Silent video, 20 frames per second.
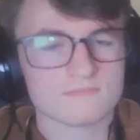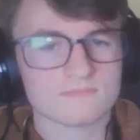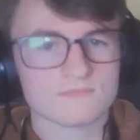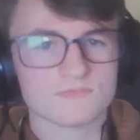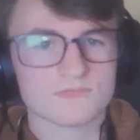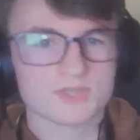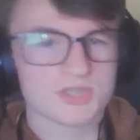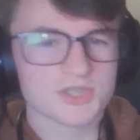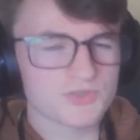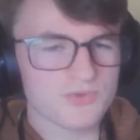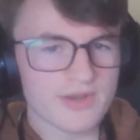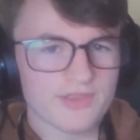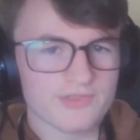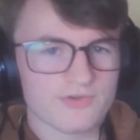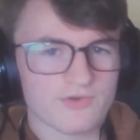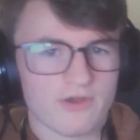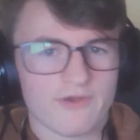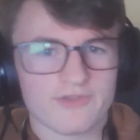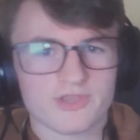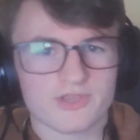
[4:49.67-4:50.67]
To strengthen
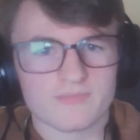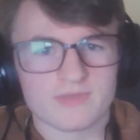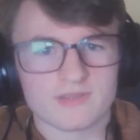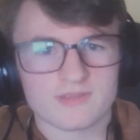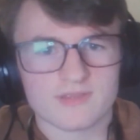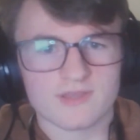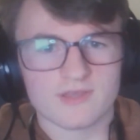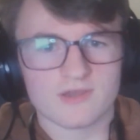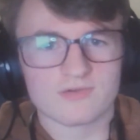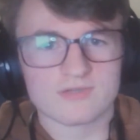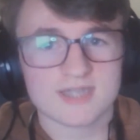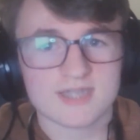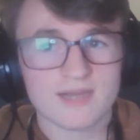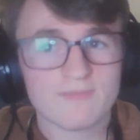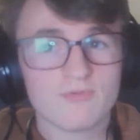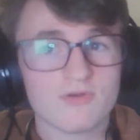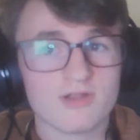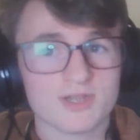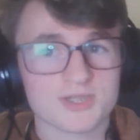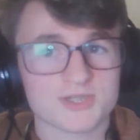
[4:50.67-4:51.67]
her argument, though,
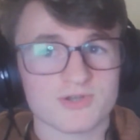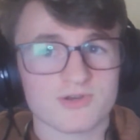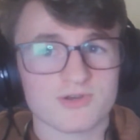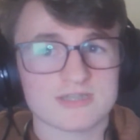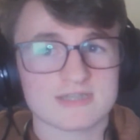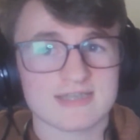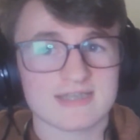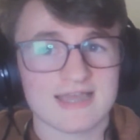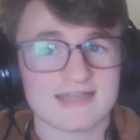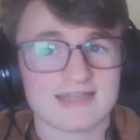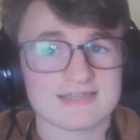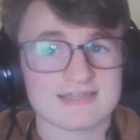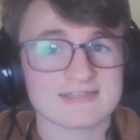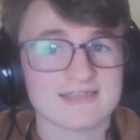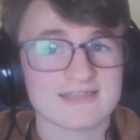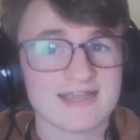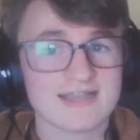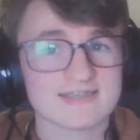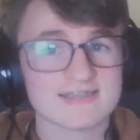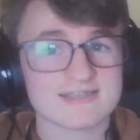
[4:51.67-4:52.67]
Deborah asserts that
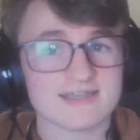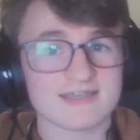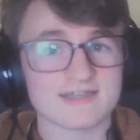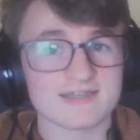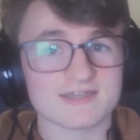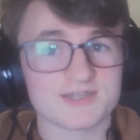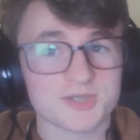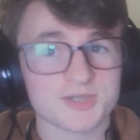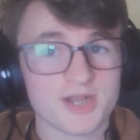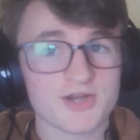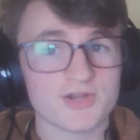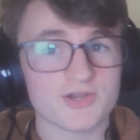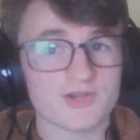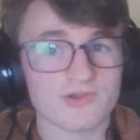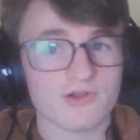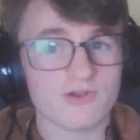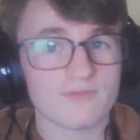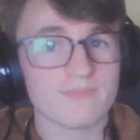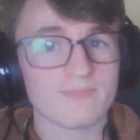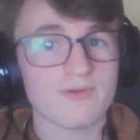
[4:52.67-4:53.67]
sex and gender
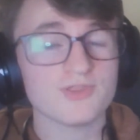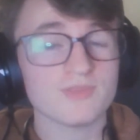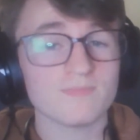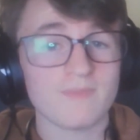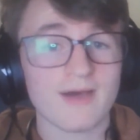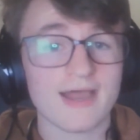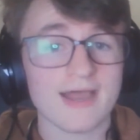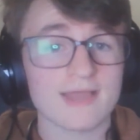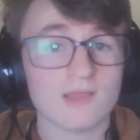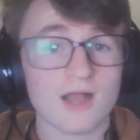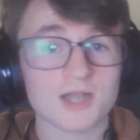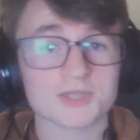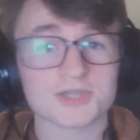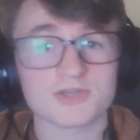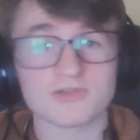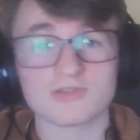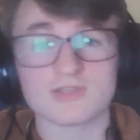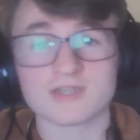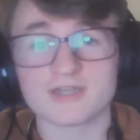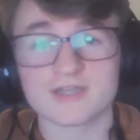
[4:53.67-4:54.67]
are both
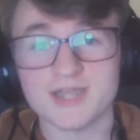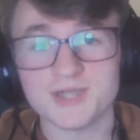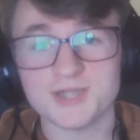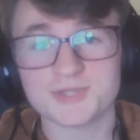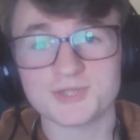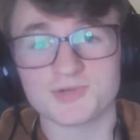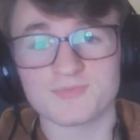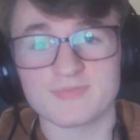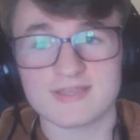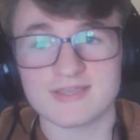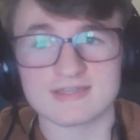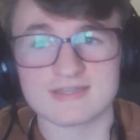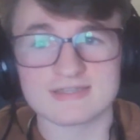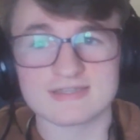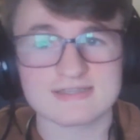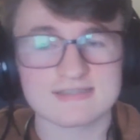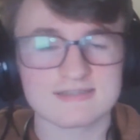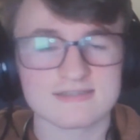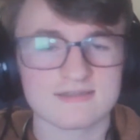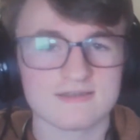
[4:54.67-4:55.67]
biological in nature
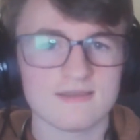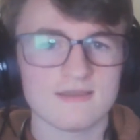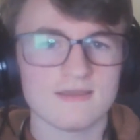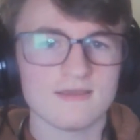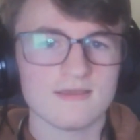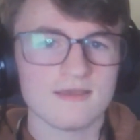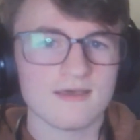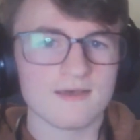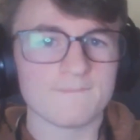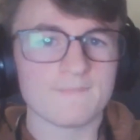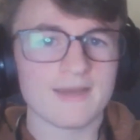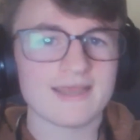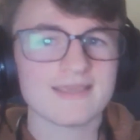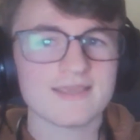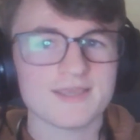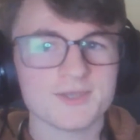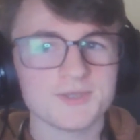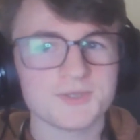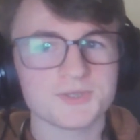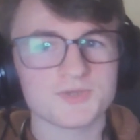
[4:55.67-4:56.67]
because, I
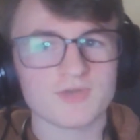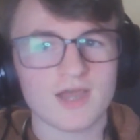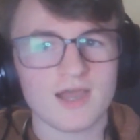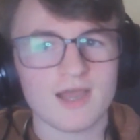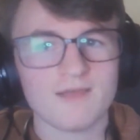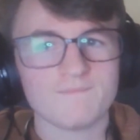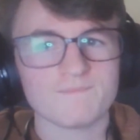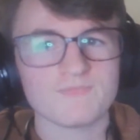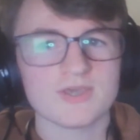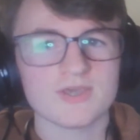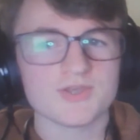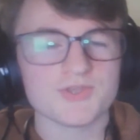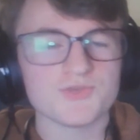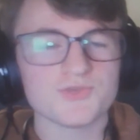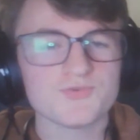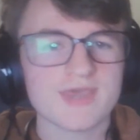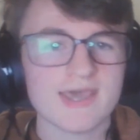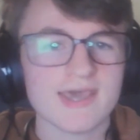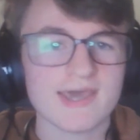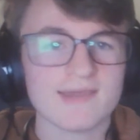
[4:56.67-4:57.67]
kid you not, you
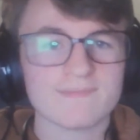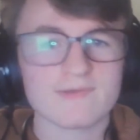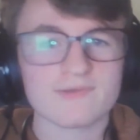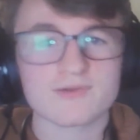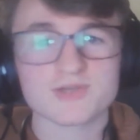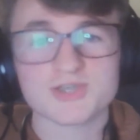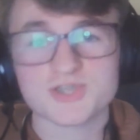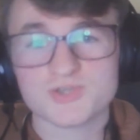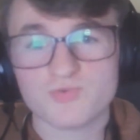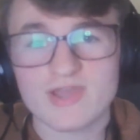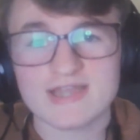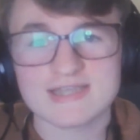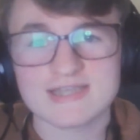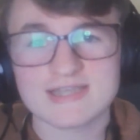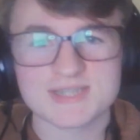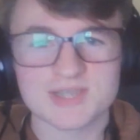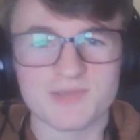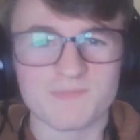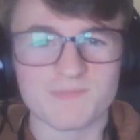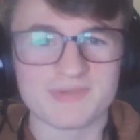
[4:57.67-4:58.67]
can't persuade
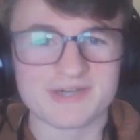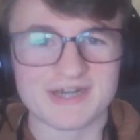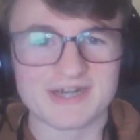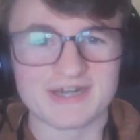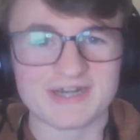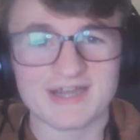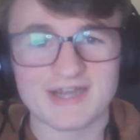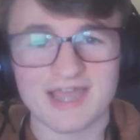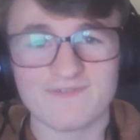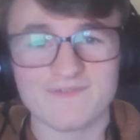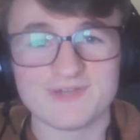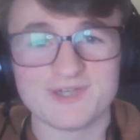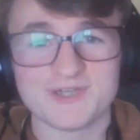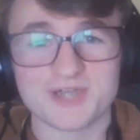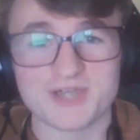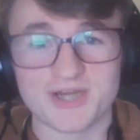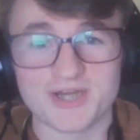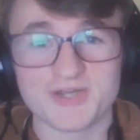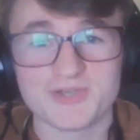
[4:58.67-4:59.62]
somebody to not have gender